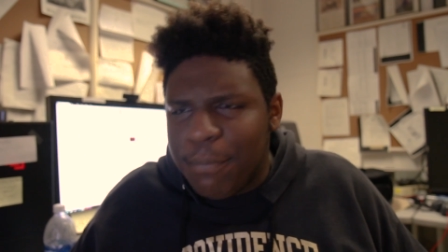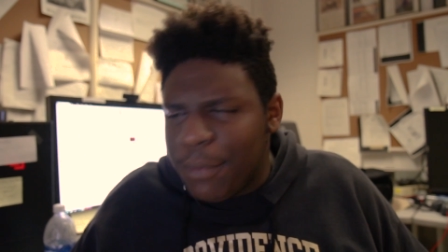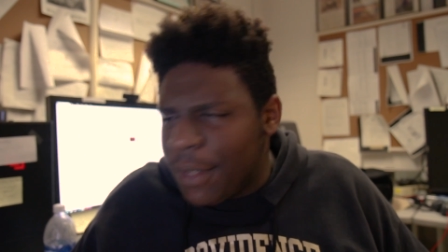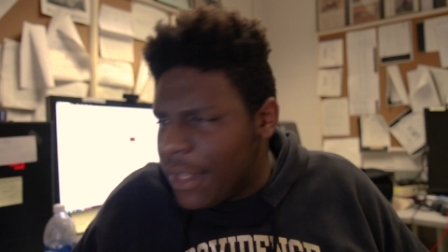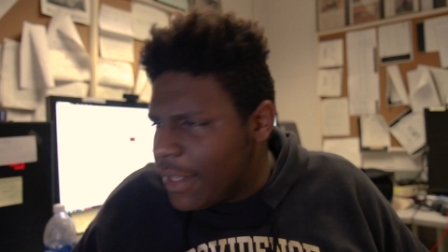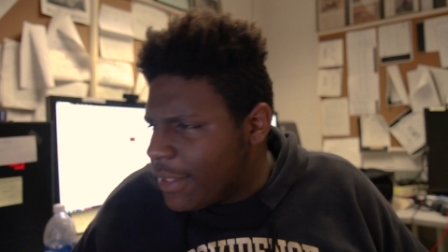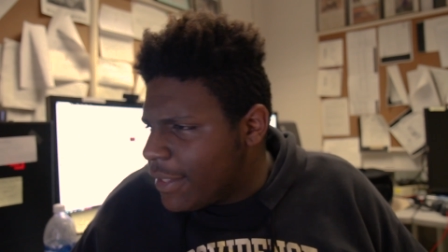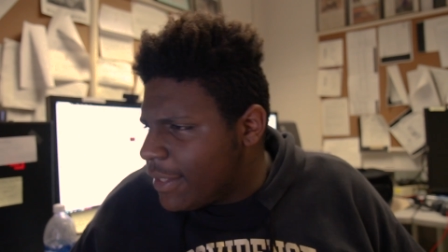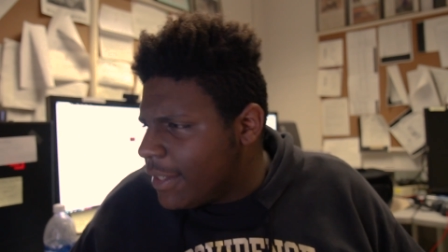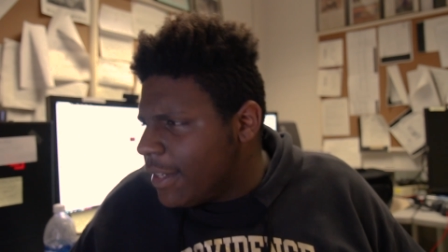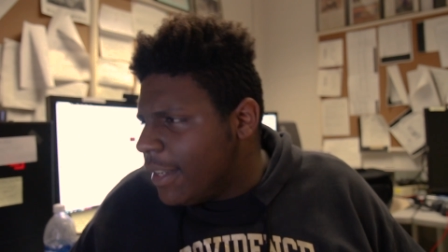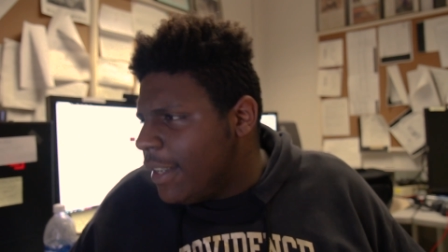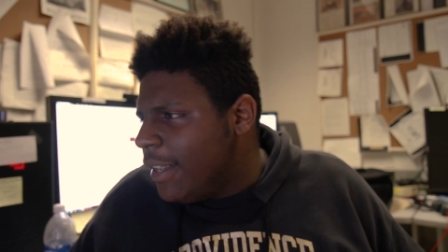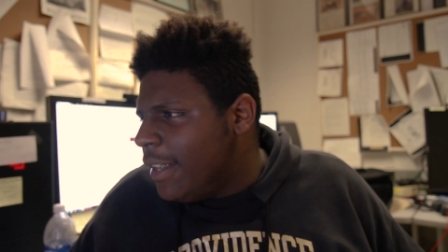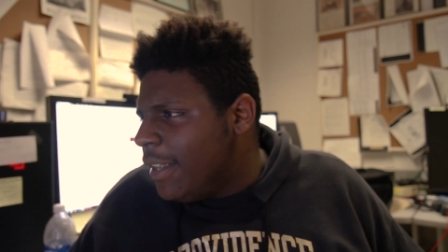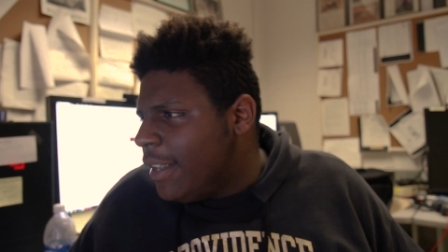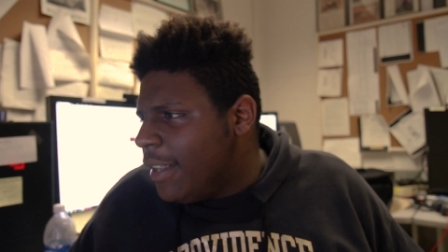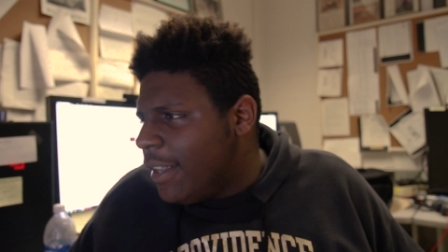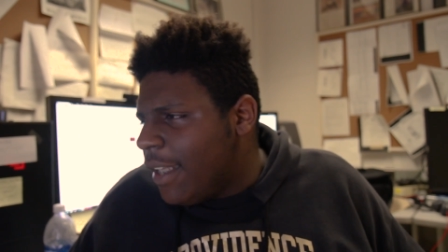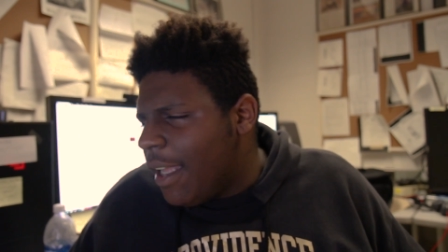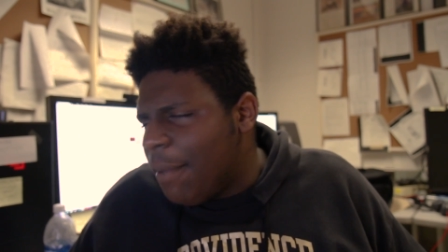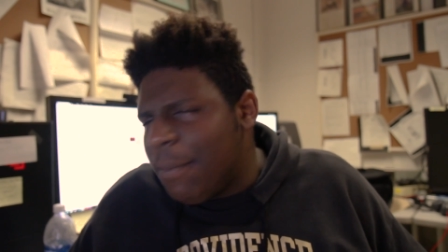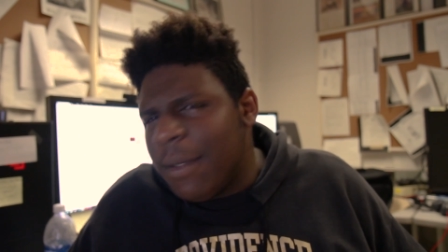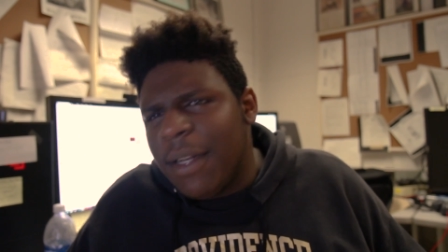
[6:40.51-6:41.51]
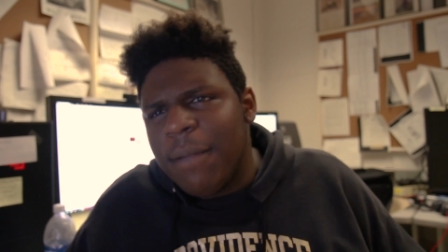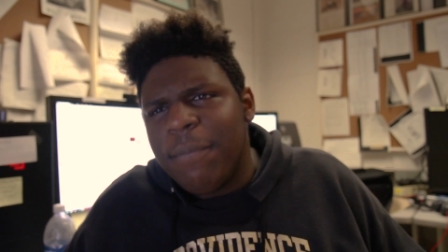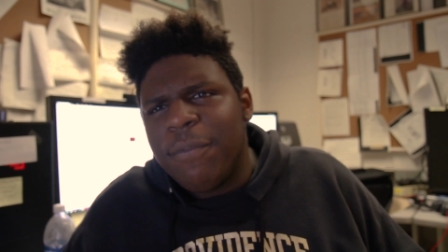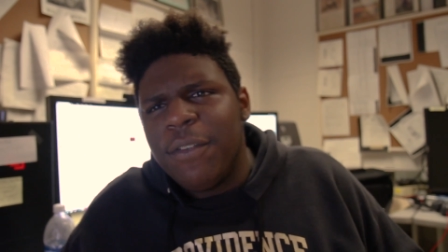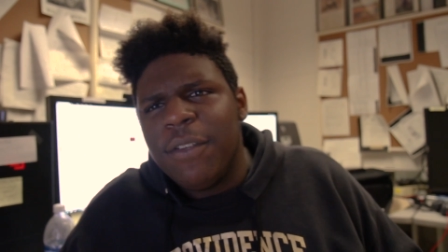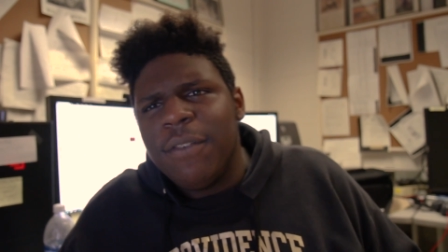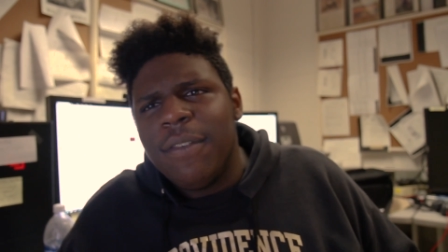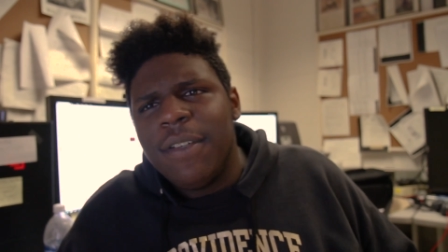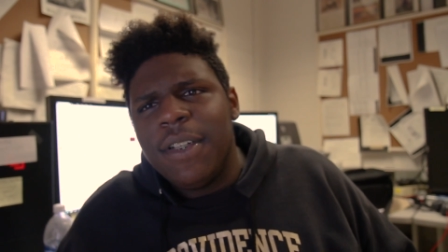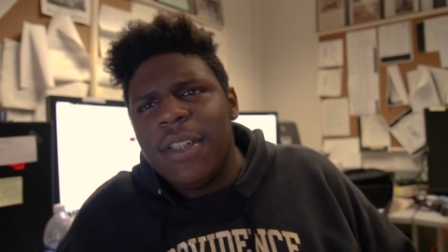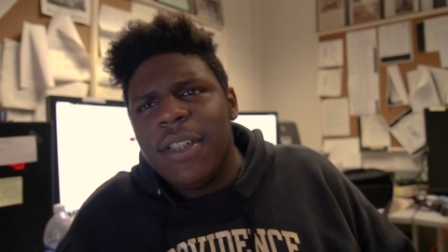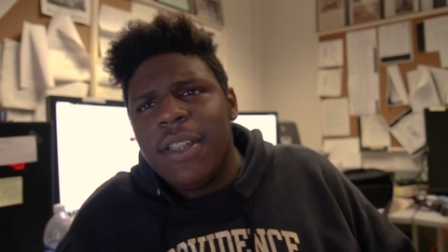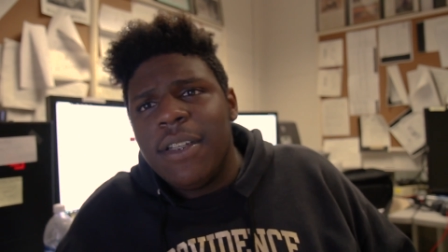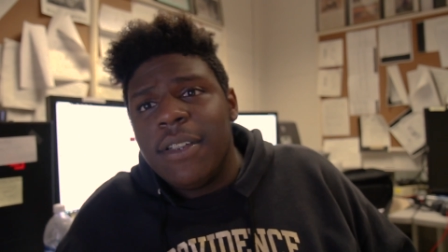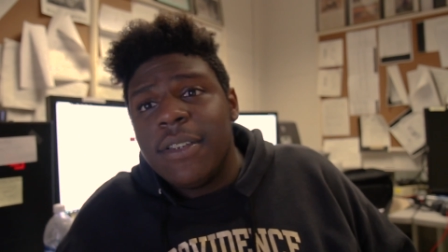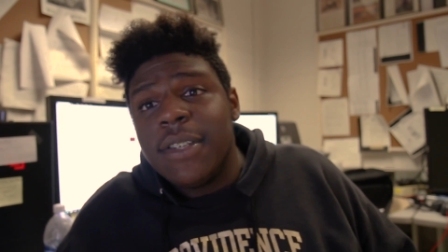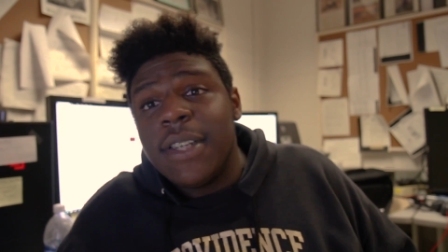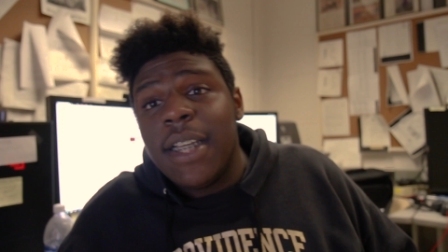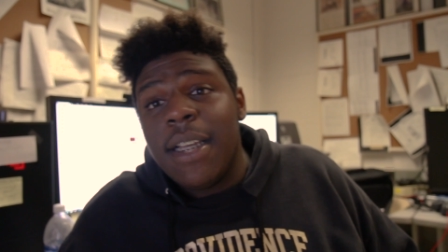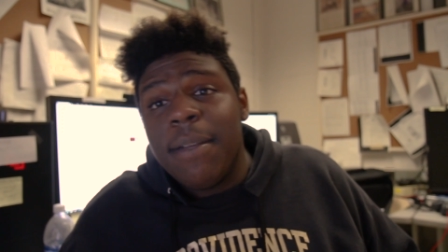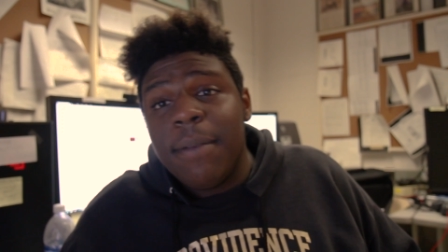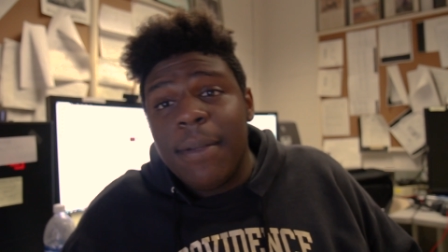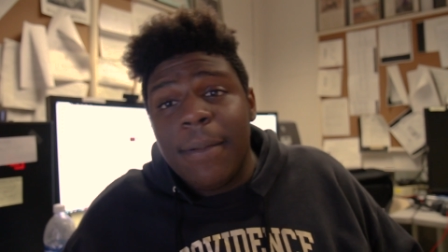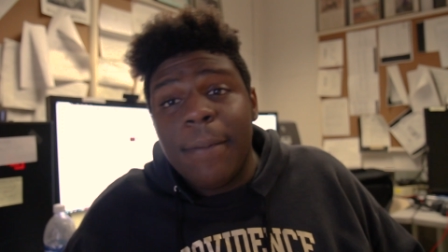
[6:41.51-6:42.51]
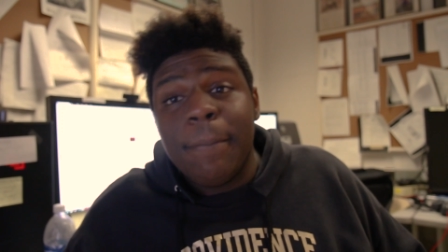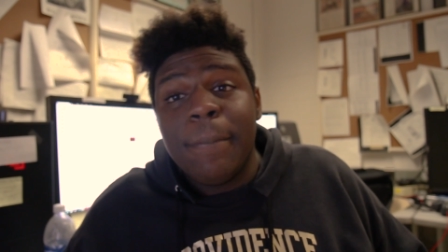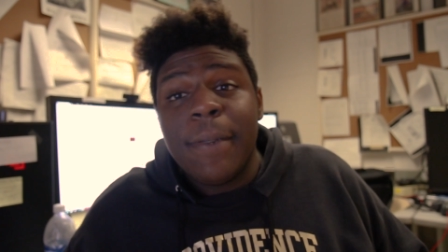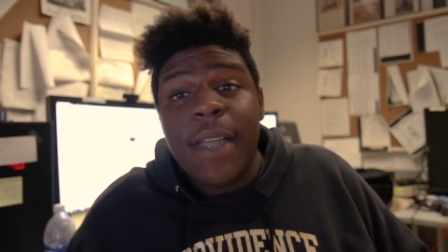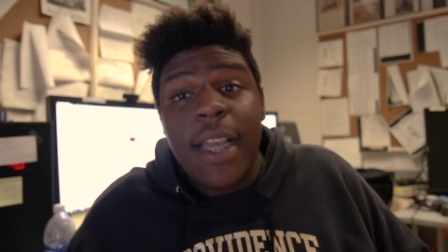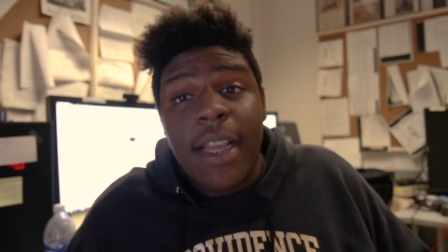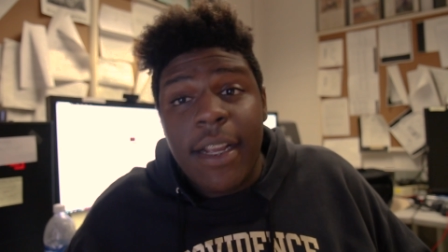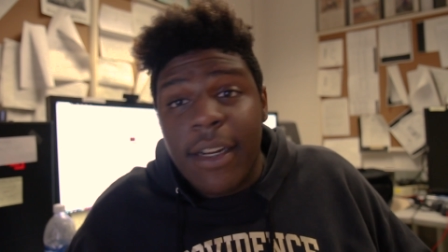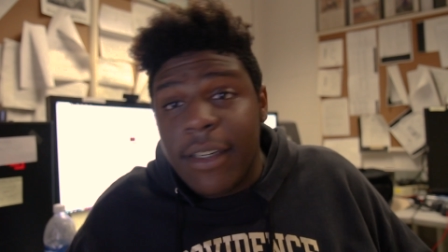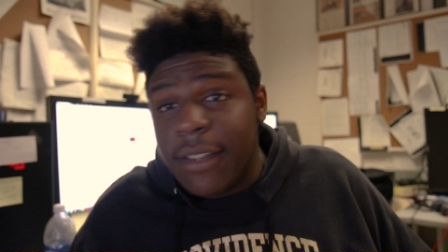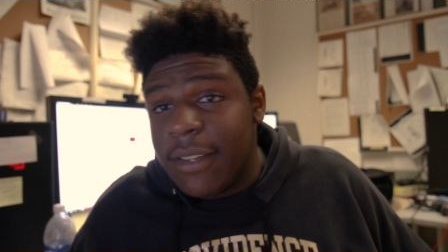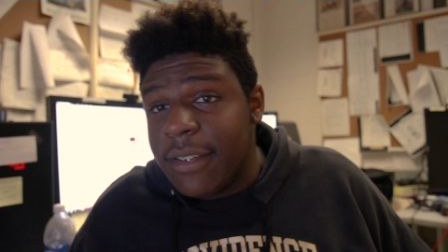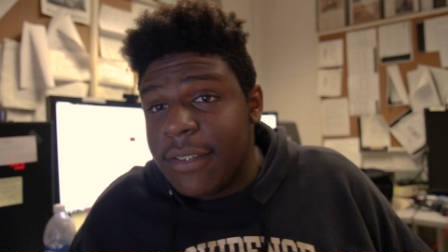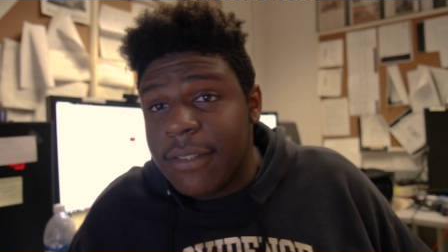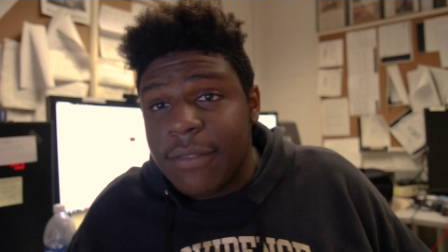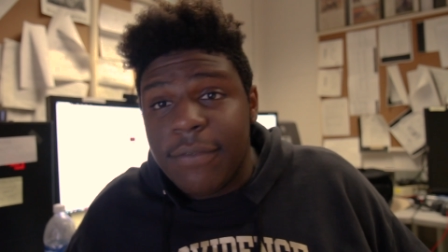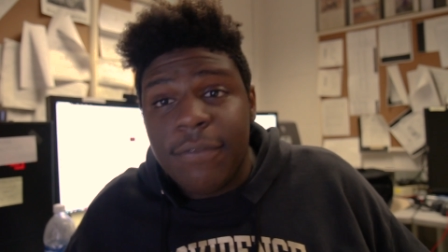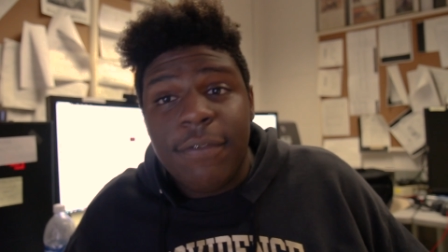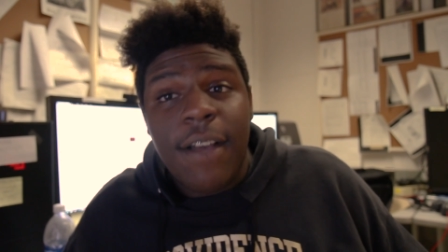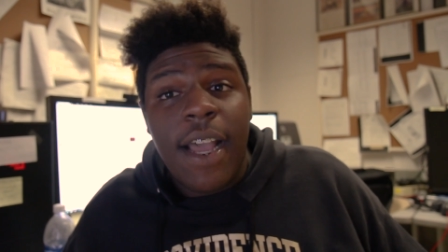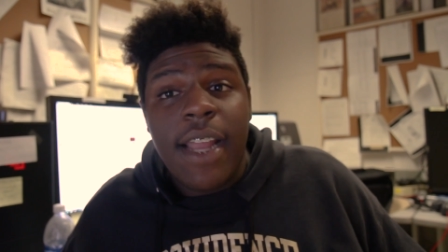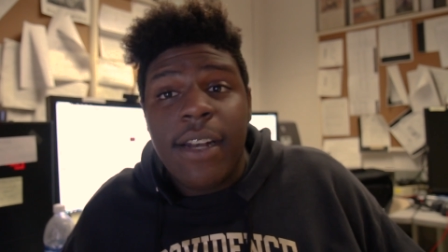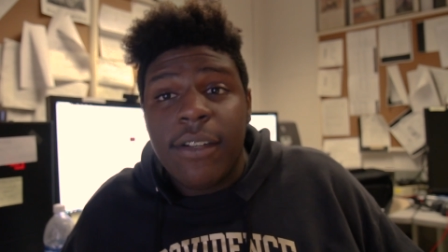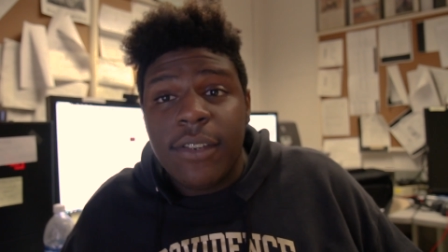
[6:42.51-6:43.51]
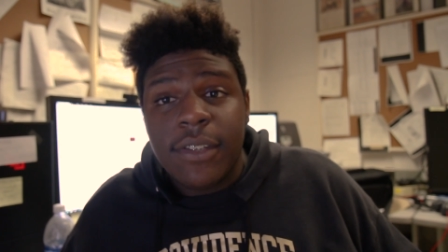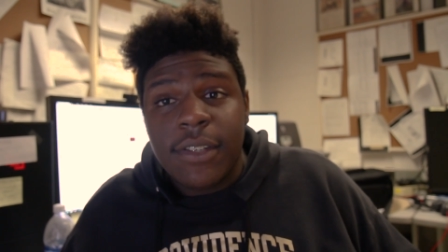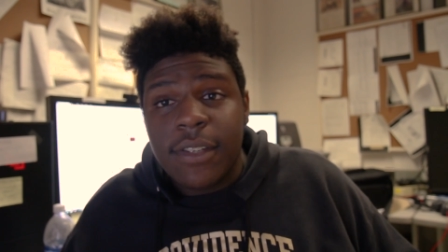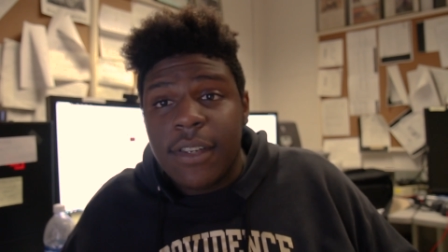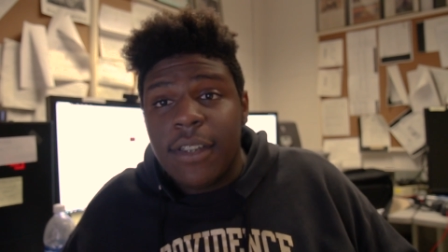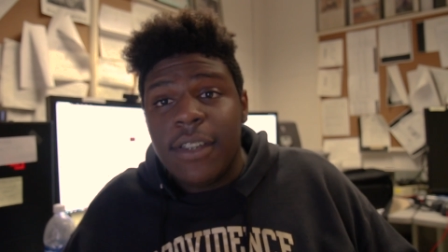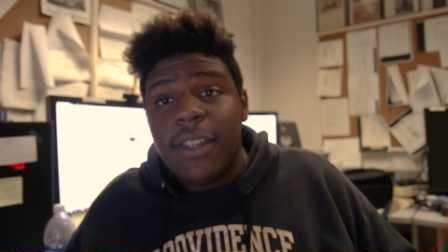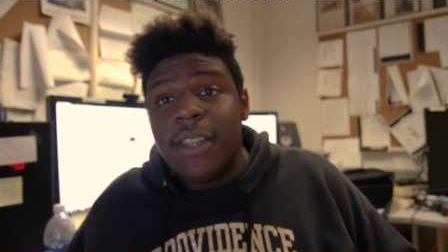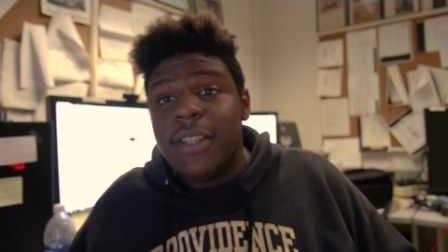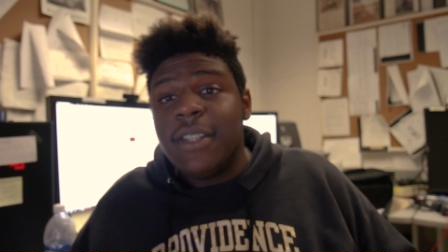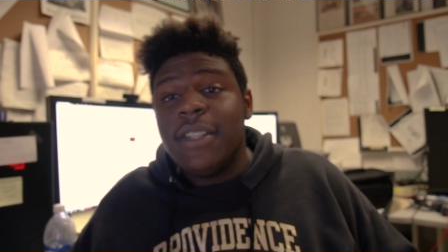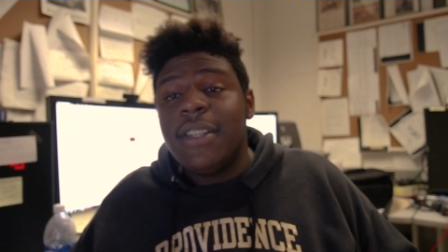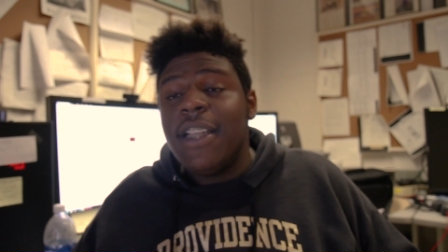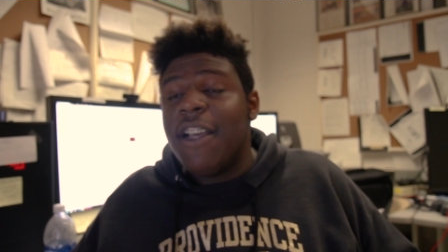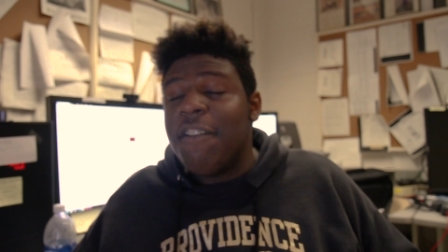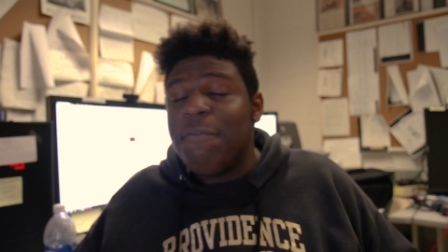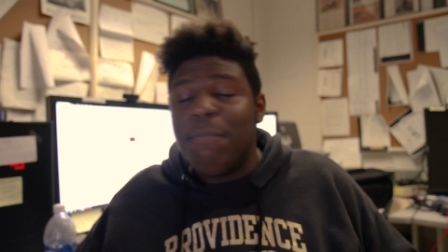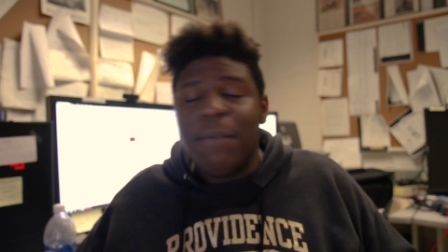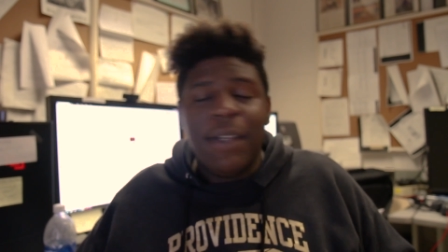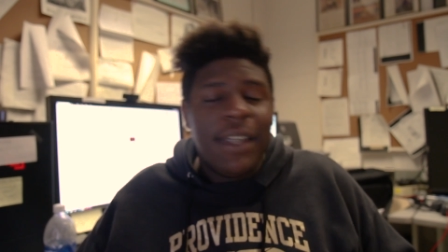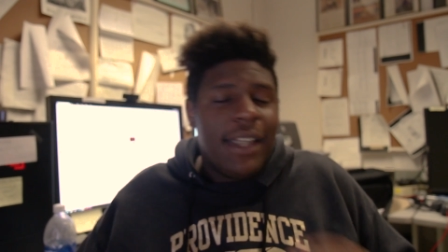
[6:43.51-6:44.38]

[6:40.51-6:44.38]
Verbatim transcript: Plus, I've been up for a very long time. I'm tired and finals and all that stuff.